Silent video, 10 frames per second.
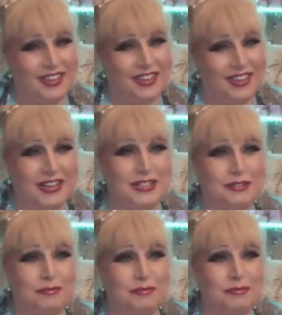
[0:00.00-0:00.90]
That's
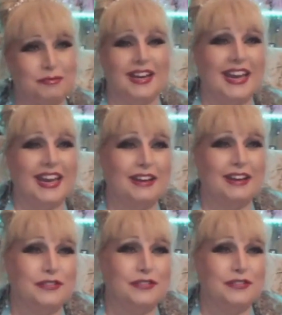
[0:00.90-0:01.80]
what I have
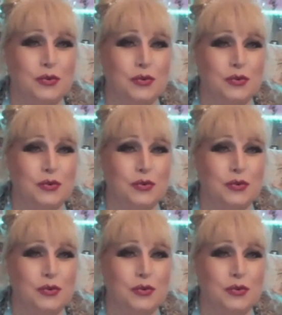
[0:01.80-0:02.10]
for